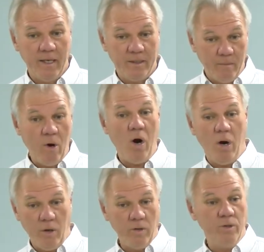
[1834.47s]
And
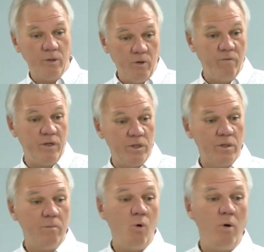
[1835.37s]
tomorrow you can go
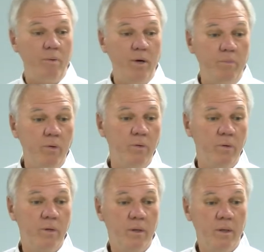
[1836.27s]
visit some more people.
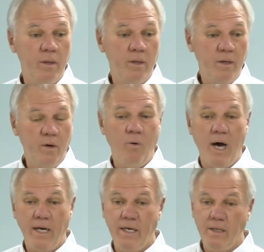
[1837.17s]
Now,
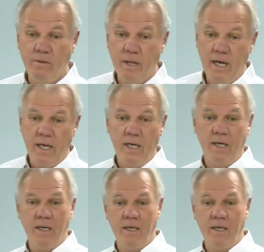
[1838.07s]
why did he do that?